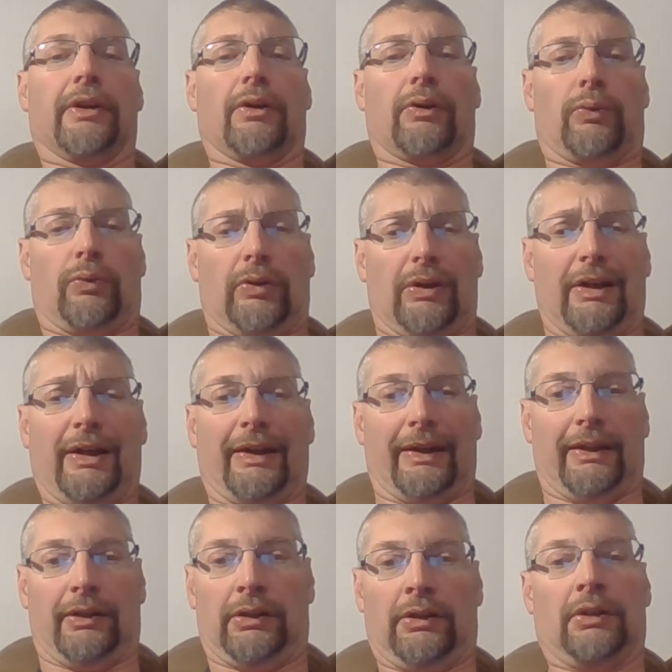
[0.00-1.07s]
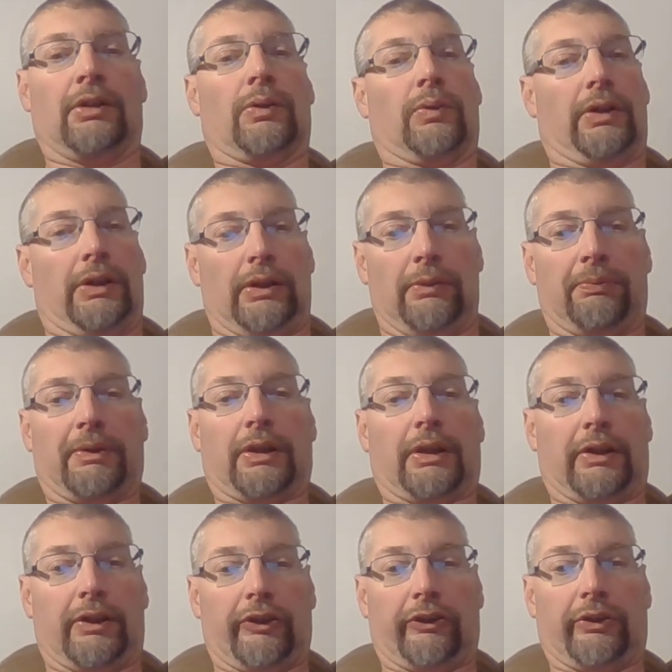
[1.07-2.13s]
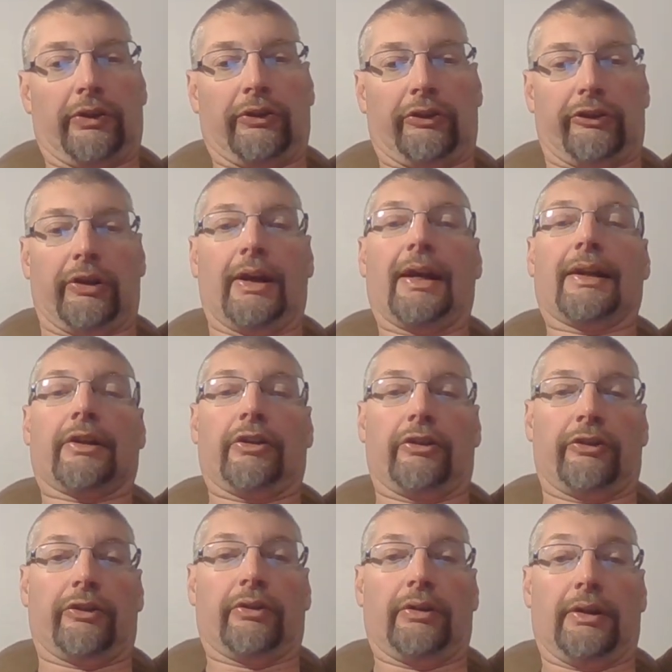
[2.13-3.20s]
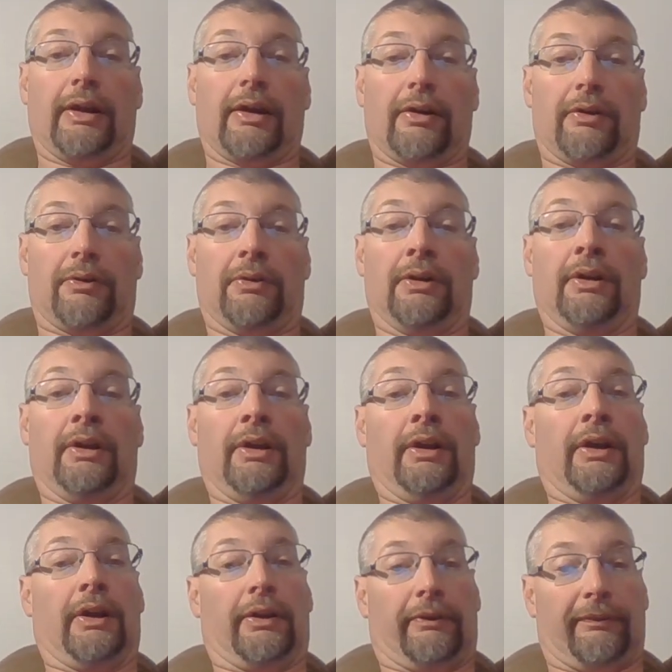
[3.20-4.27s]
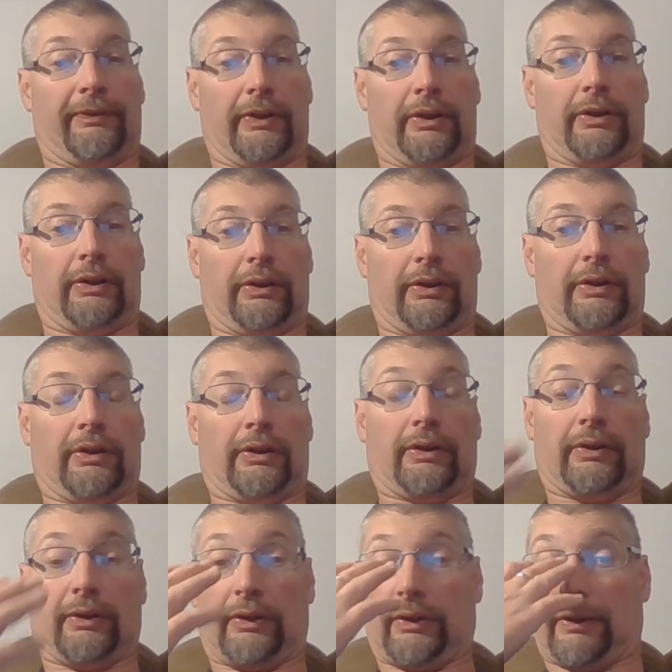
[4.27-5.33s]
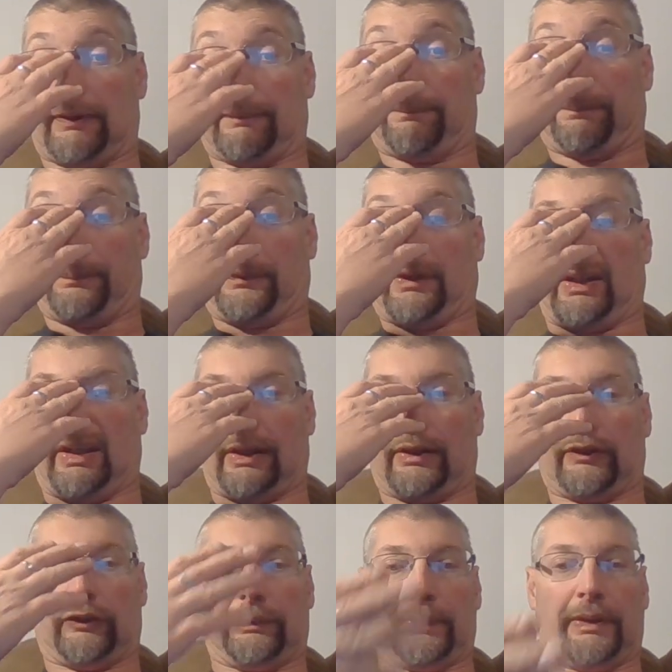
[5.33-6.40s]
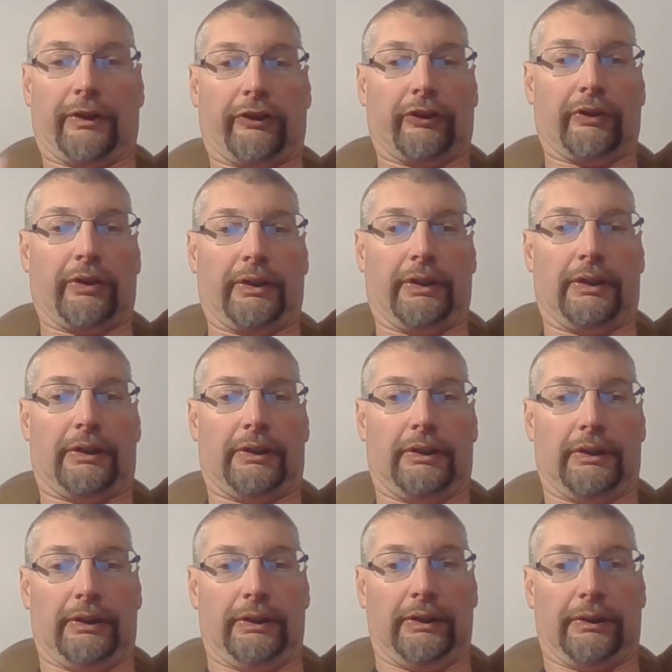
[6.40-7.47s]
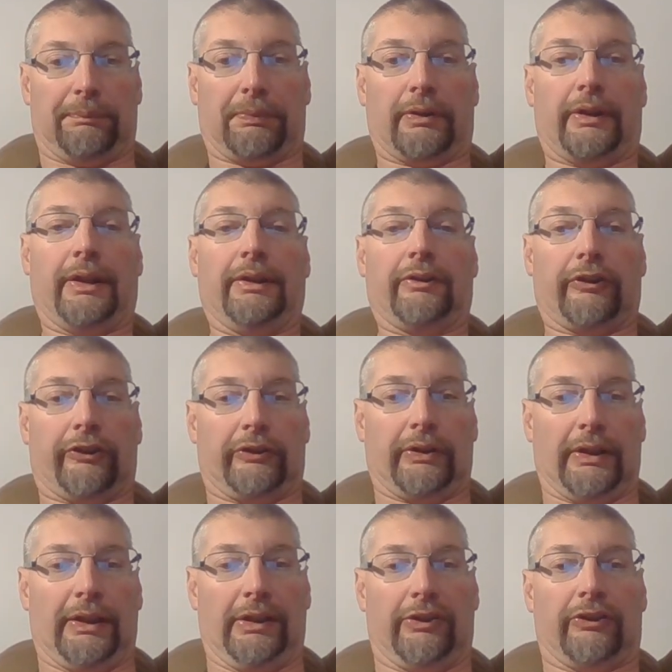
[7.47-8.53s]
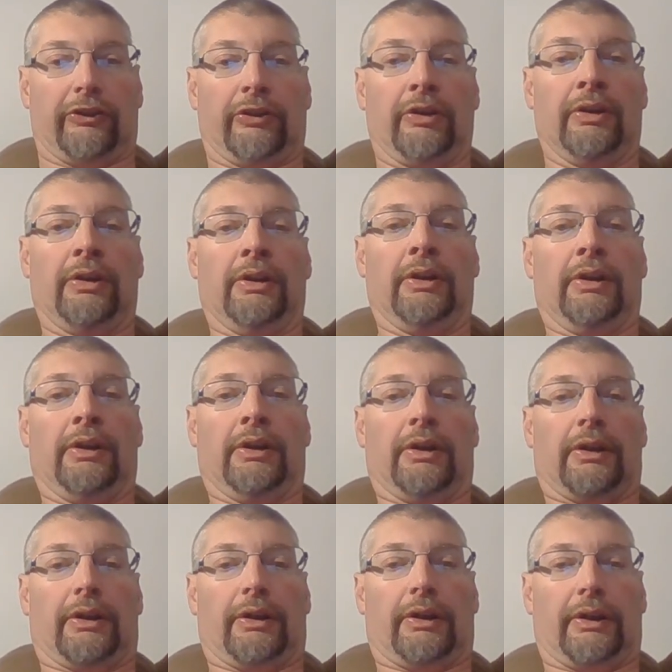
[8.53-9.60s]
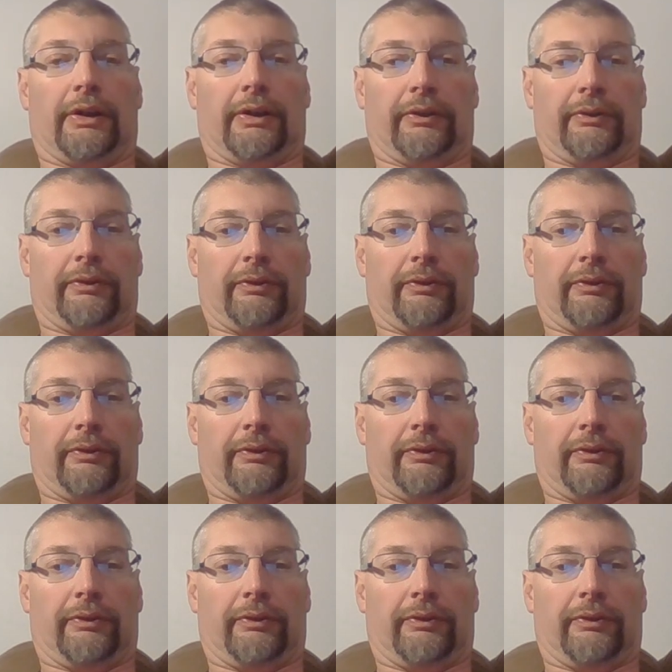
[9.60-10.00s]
Why? Well, because these tractors are now very, especially in the plain states, the